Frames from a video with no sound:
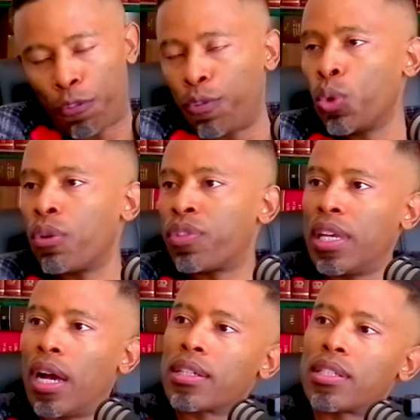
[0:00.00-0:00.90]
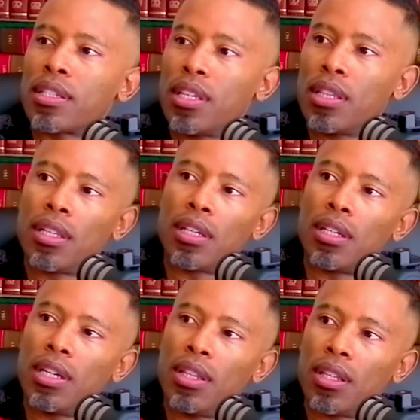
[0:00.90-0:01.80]
a few of the youngsters in
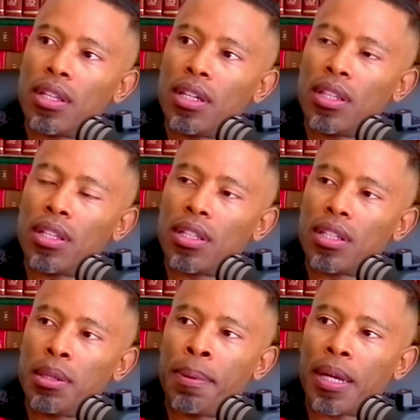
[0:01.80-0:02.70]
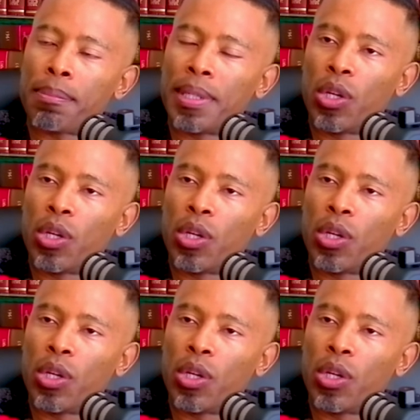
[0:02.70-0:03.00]
the in the in the department.